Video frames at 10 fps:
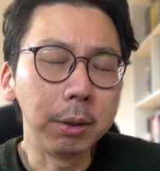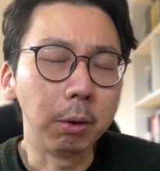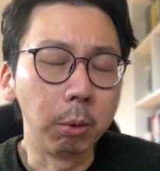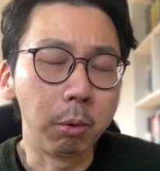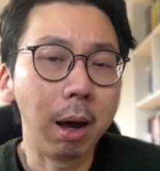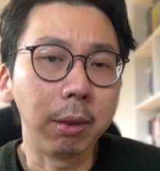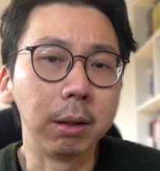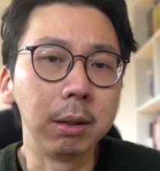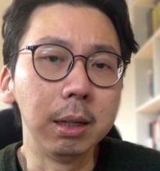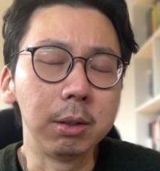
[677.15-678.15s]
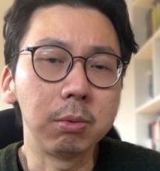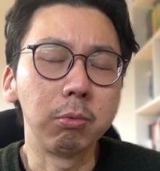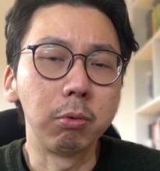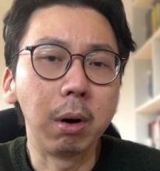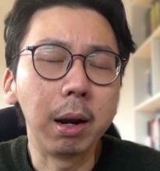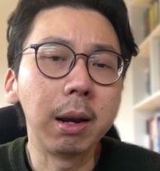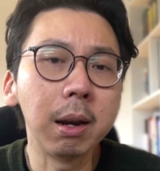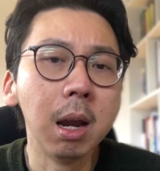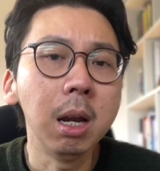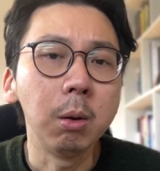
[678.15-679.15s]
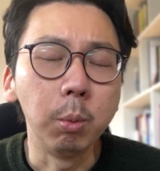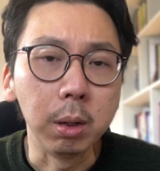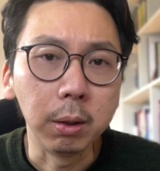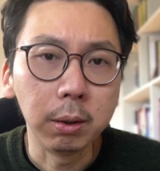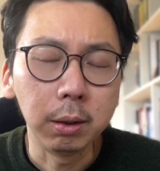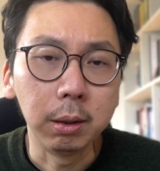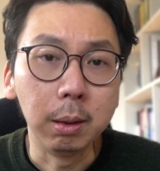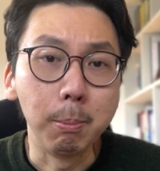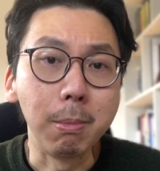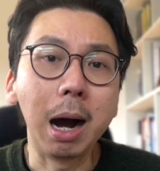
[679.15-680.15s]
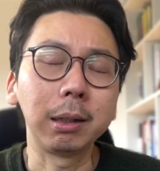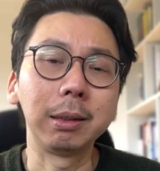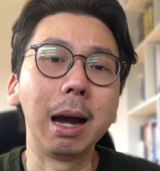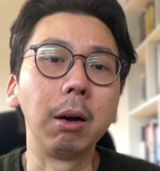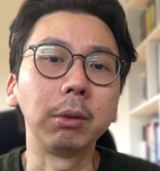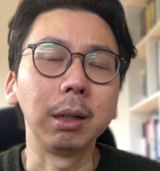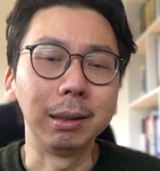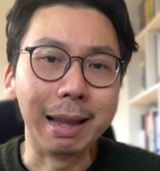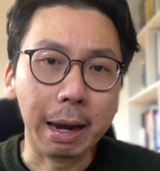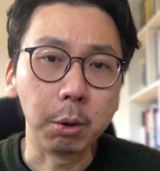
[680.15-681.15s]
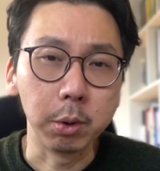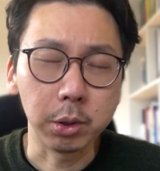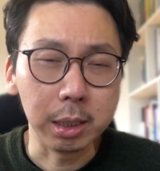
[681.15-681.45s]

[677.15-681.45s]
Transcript: or rather, it's run with Markdown language.